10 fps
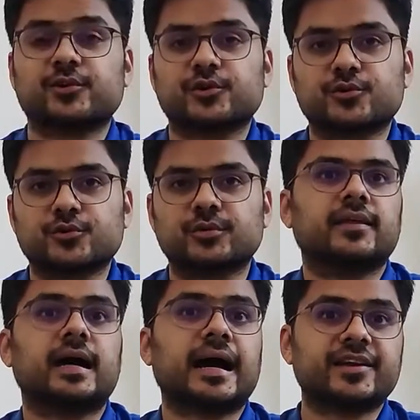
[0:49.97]
not true.
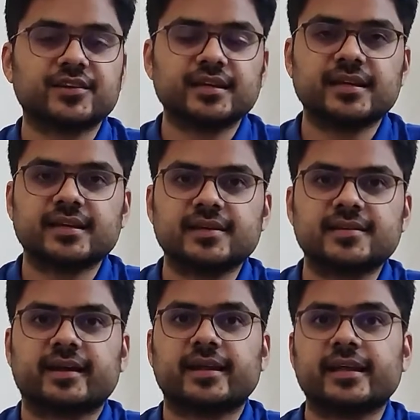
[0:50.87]
The irony is
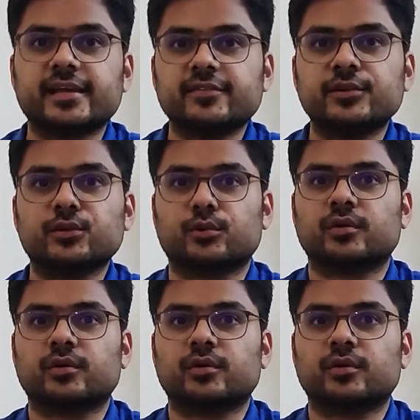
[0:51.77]
that even though